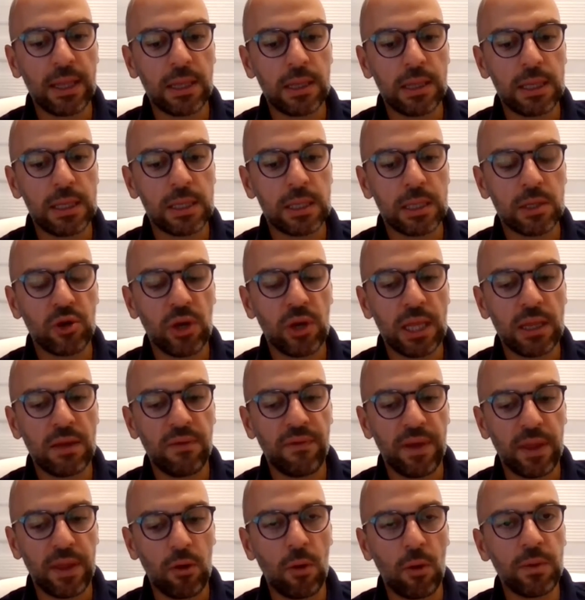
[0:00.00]
these 3
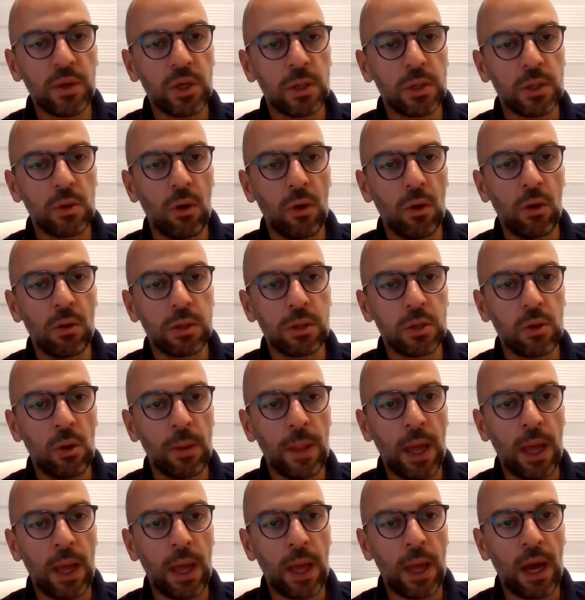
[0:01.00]
different options also
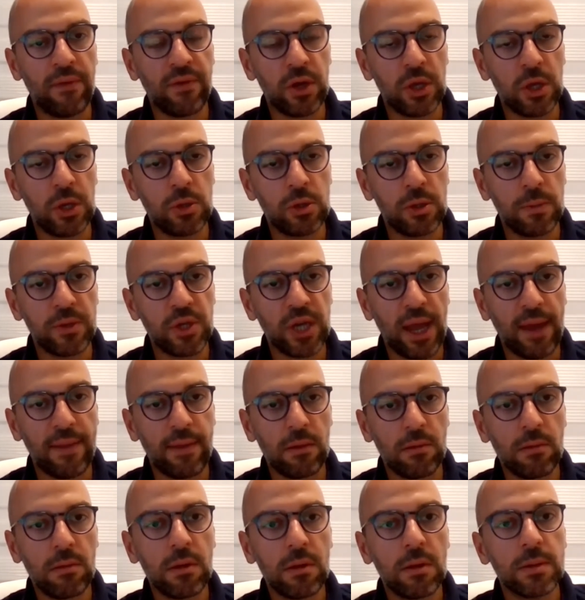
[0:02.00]
on our YouTube
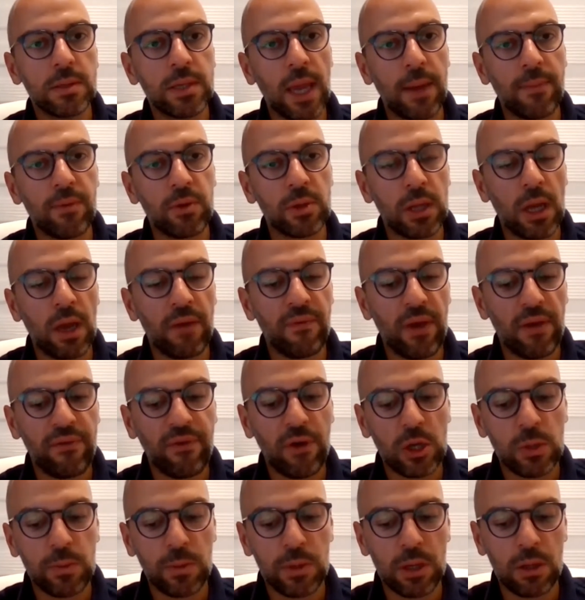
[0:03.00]
channel, Cyprus IVF
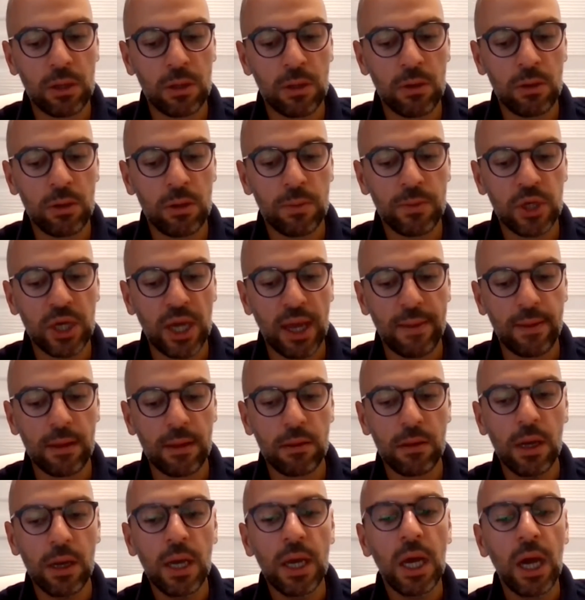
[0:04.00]
Hospital YouTube
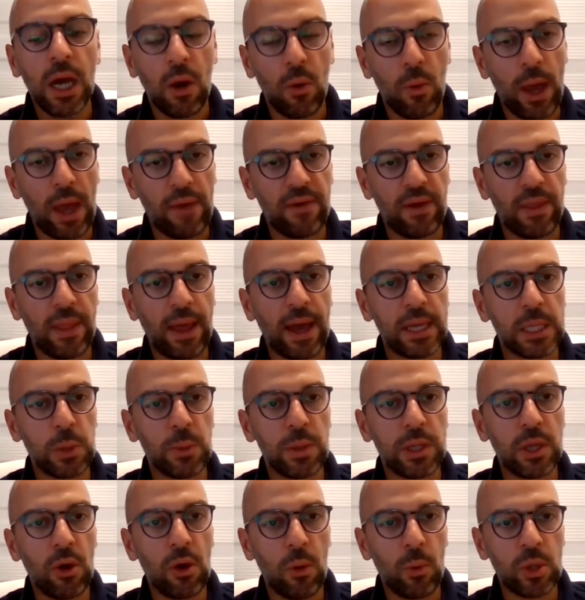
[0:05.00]
channel. We have a nice
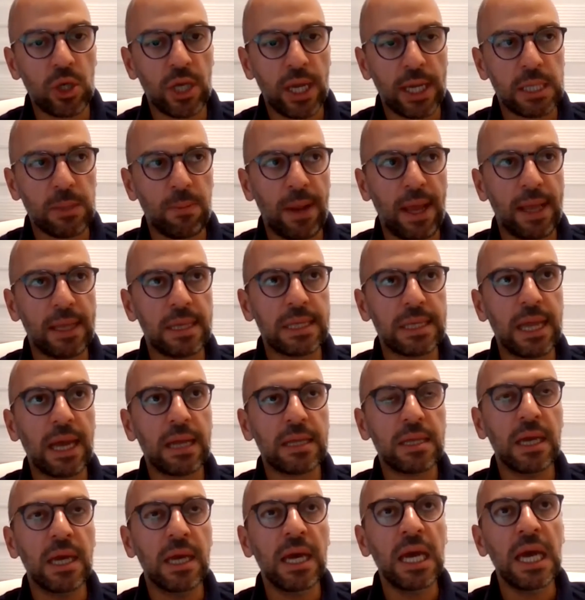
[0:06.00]
video which explains
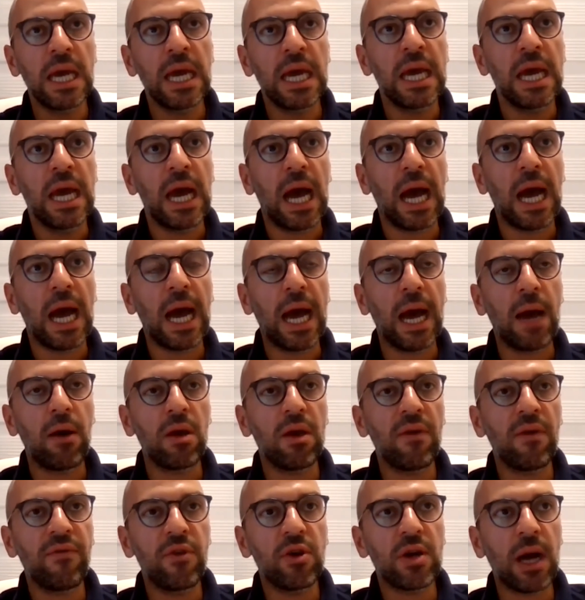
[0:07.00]
that.
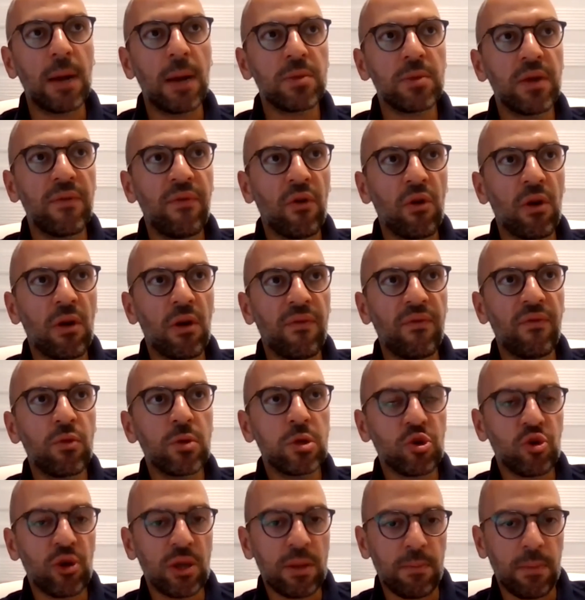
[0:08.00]
If you come for a full
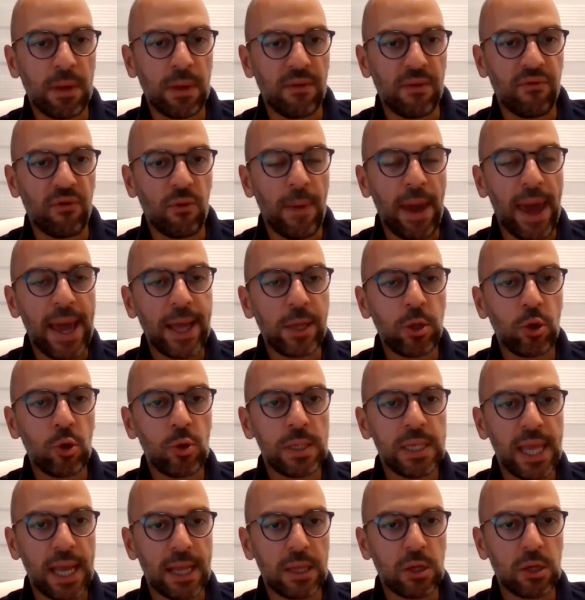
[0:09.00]
treatment from A to
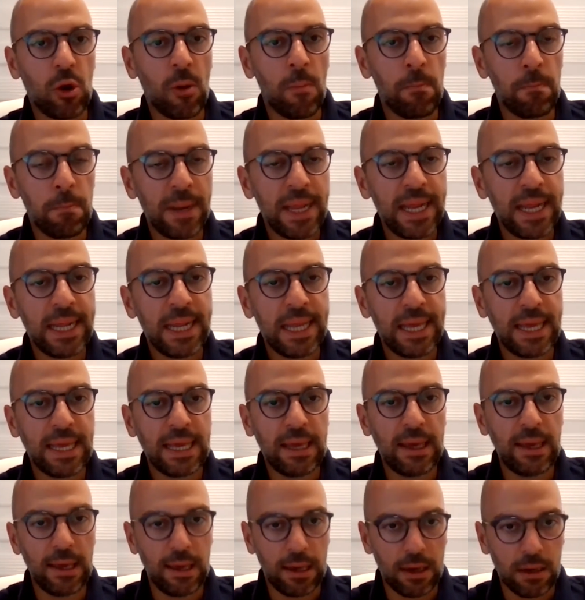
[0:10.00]
Z completely
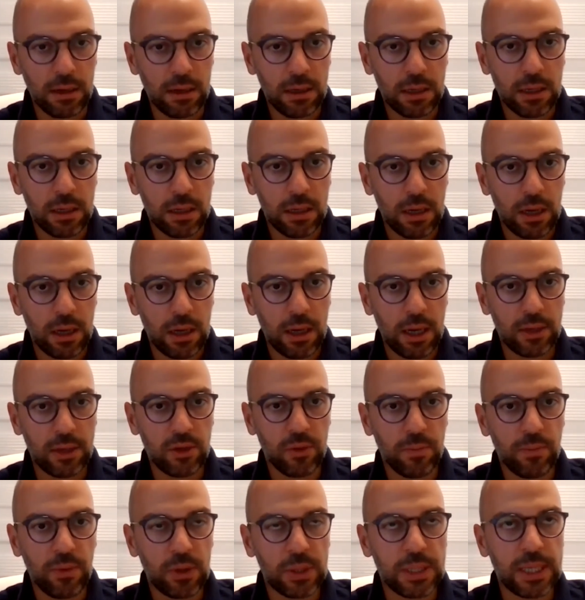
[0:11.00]
here,
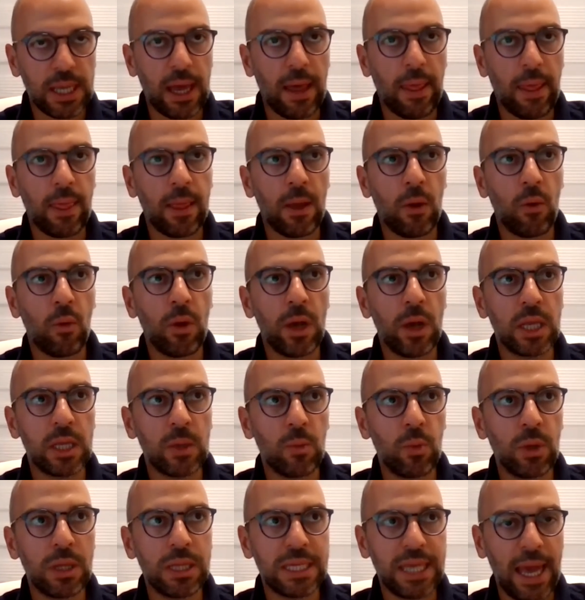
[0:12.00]
100%, it
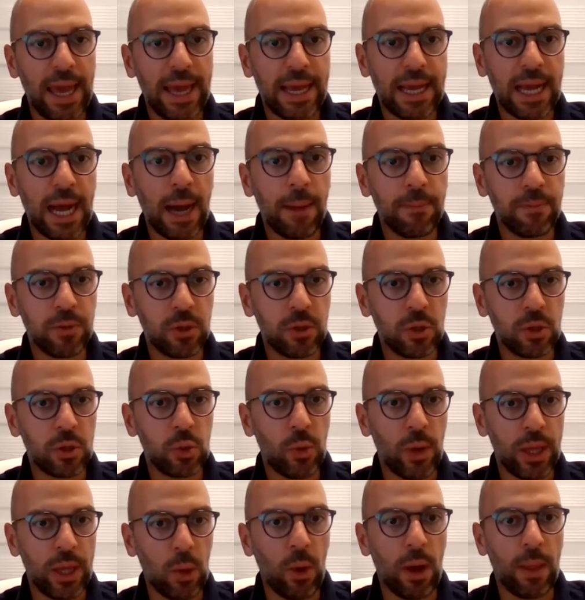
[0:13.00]
will take up to
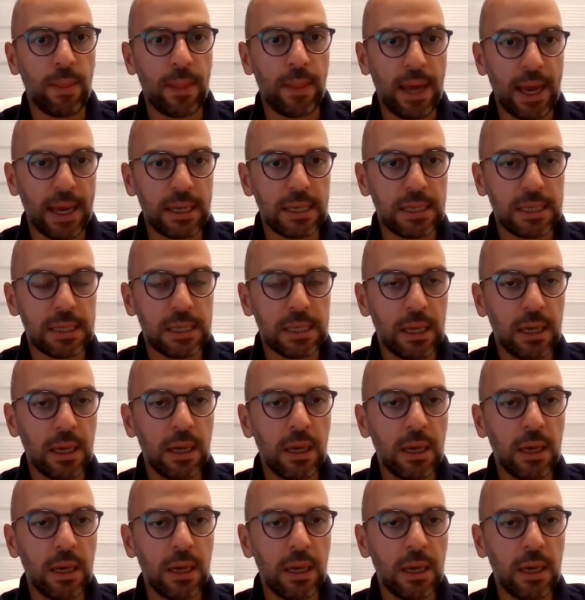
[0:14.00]
21 days.